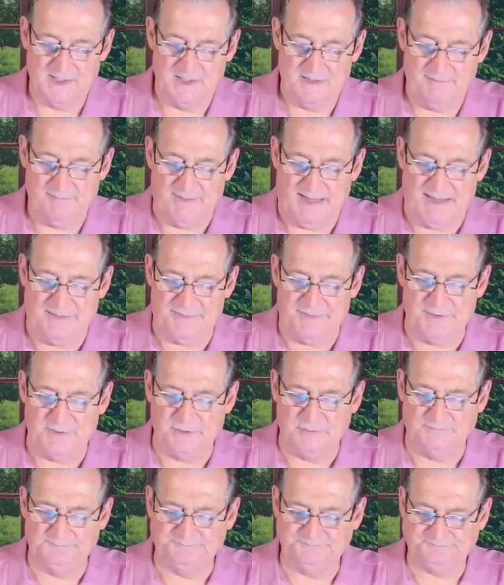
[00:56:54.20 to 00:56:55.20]

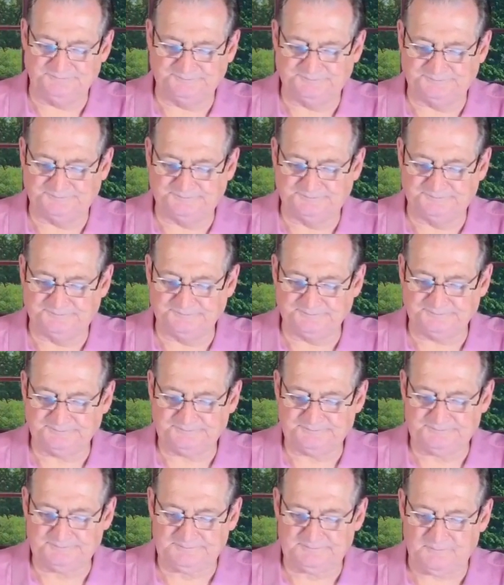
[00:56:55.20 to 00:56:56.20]
Matthew,
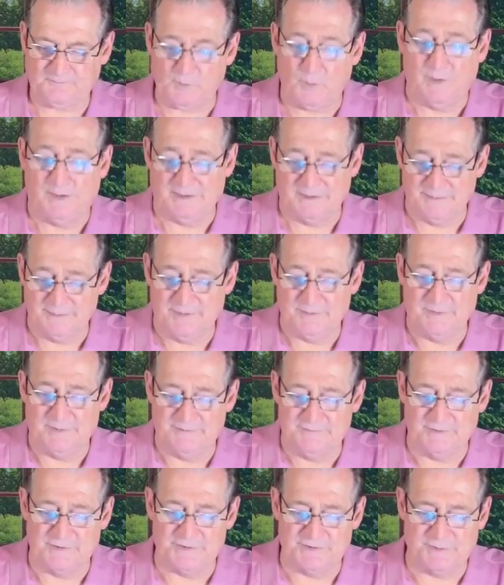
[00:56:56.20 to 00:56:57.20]
well, let me read
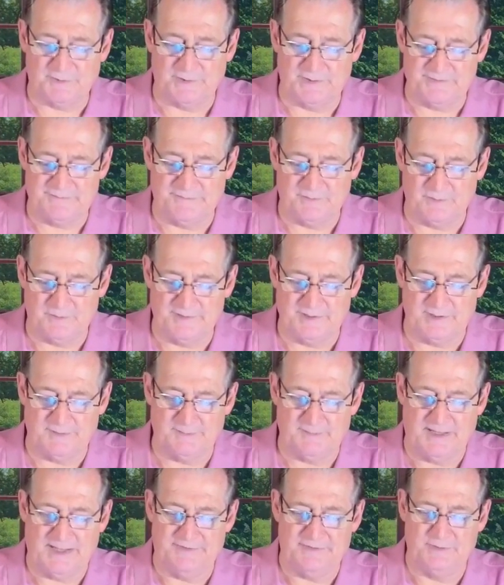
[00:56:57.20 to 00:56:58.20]
verse 24 there,
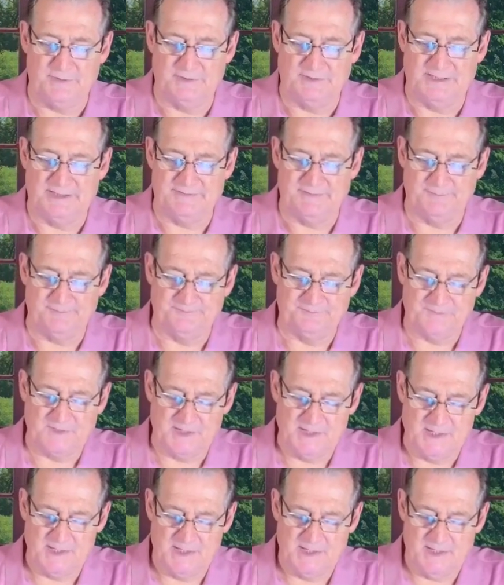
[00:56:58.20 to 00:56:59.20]
Matthew 11.
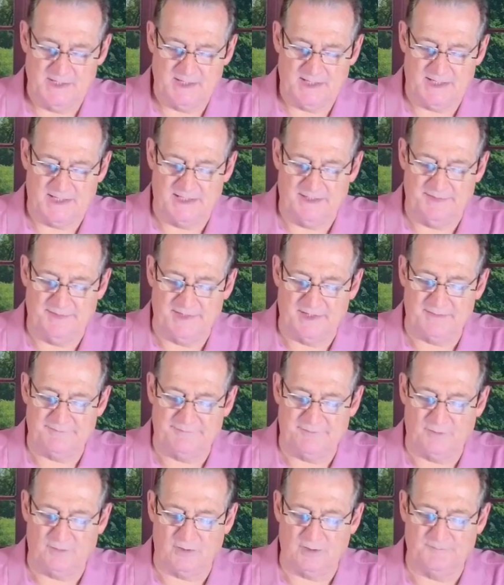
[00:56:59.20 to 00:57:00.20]
Uh,
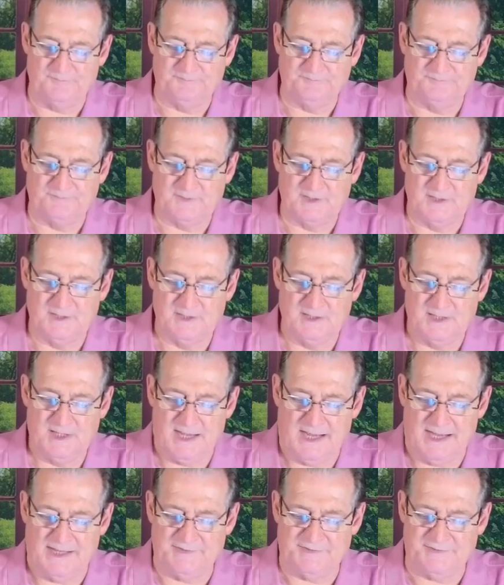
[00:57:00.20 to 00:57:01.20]
Therefore,
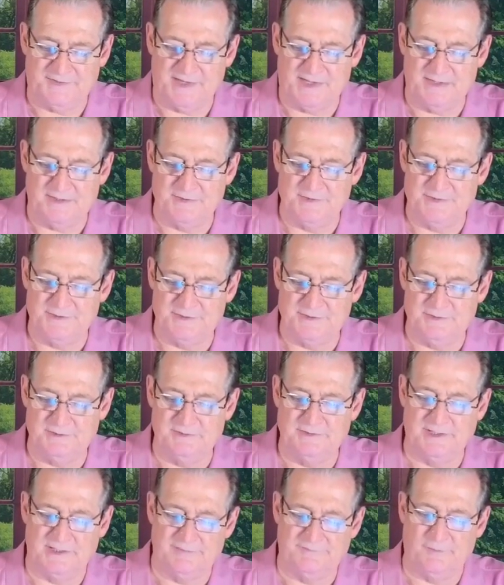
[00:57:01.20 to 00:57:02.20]
I say unto you,
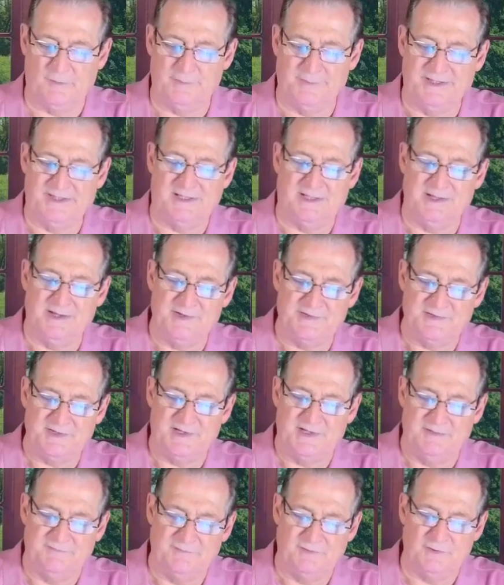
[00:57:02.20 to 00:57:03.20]
therefore, because
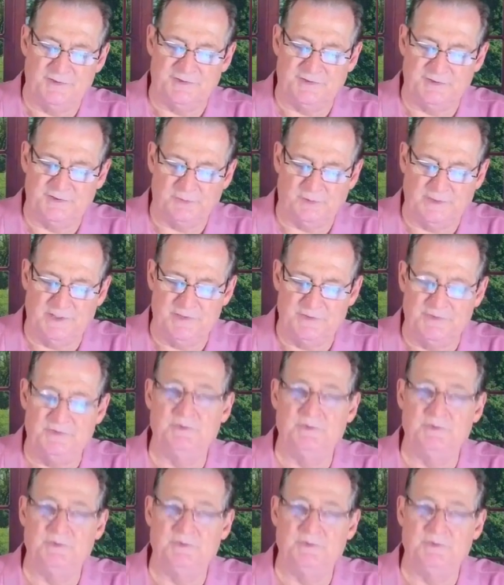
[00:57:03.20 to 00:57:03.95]
of verses 22